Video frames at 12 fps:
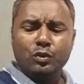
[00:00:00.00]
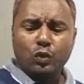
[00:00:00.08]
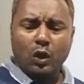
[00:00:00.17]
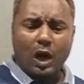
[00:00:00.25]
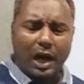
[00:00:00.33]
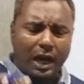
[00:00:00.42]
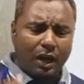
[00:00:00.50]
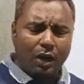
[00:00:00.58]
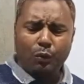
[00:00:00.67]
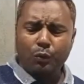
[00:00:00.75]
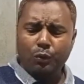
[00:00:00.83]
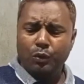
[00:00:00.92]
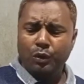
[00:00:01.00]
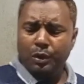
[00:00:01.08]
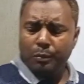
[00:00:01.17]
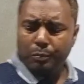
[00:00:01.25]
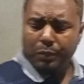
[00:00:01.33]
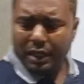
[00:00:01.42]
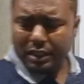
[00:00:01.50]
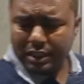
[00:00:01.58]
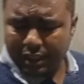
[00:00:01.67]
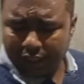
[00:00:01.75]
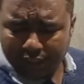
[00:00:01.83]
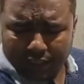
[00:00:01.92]
So how
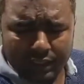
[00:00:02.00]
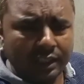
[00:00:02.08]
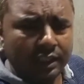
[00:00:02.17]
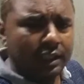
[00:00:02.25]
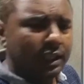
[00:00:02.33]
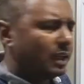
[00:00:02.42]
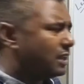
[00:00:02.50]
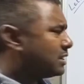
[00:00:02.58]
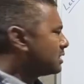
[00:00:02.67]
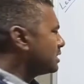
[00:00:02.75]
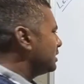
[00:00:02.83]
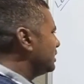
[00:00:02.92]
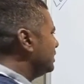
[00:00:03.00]
plastic has